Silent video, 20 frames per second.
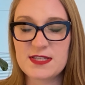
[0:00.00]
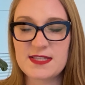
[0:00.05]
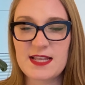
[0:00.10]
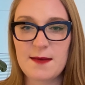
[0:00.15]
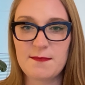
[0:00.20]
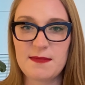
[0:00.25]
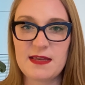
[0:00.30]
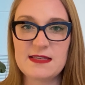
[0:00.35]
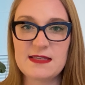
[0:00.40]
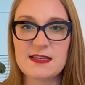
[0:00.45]

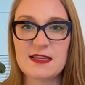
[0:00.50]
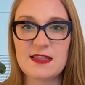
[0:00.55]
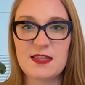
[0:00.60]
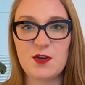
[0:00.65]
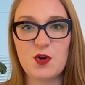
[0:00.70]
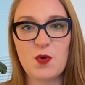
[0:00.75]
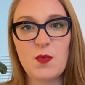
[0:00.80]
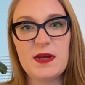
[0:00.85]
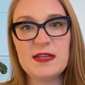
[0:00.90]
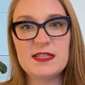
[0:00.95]
that means that they're
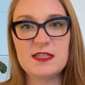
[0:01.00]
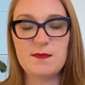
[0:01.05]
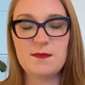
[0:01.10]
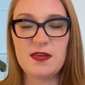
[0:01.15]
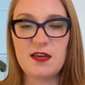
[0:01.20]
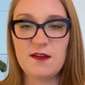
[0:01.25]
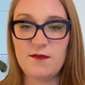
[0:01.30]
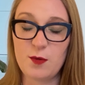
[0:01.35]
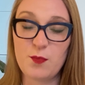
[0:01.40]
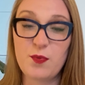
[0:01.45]
going to be,
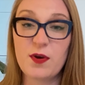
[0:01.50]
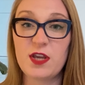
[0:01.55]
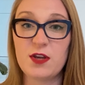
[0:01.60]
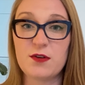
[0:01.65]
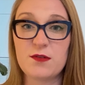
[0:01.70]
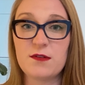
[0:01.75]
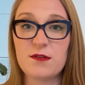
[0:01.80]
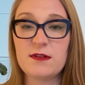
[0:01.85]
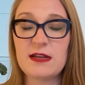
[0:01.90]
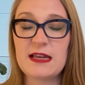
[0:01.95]
if you print
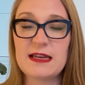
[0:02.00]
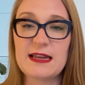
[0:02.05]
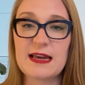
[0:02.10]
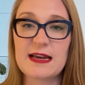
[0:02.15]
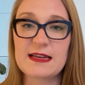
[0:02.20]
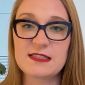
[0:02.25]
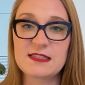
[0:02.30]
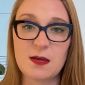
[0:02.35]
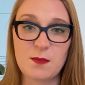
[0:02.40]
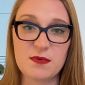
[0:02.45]
your
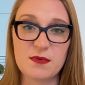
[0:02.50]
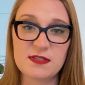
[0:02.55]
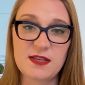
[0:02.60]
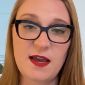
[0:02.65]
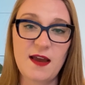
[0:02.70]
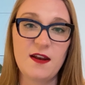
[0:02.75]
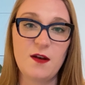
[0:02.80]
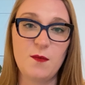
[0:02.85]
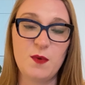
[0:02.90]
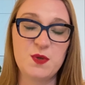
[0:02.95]
index
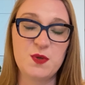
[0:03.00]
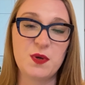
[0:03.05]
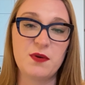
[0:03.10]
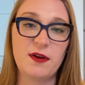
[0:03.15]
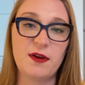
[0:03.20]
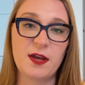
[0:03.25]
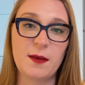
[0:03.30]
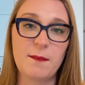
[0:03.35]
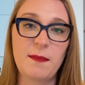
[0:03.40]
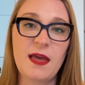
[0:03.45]
double-sided, which we
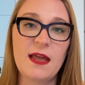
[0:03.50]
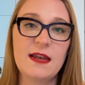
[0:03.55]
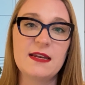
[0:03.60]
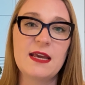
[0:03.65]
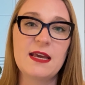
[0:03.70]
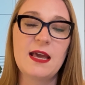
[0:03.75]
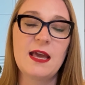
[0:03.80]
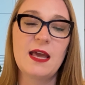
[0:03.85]
recommend,